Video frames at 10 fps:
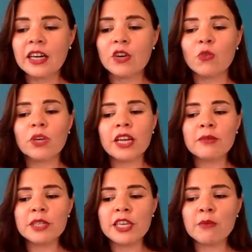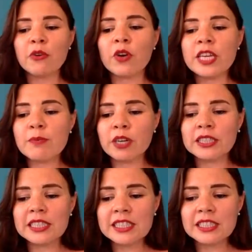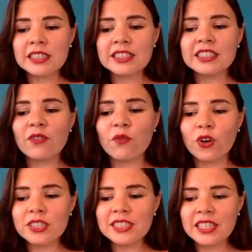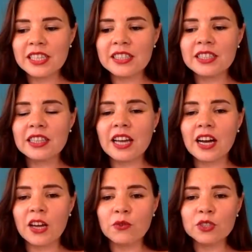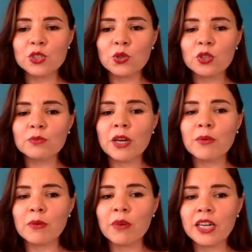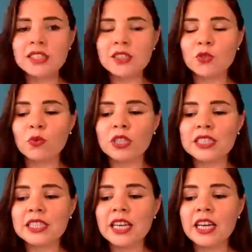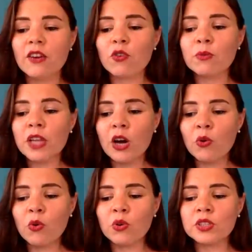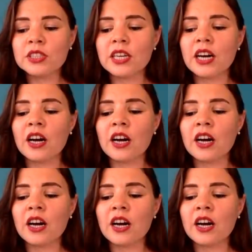When I became a Reiki practitioner, the first thing that I was told by my master was, from now on,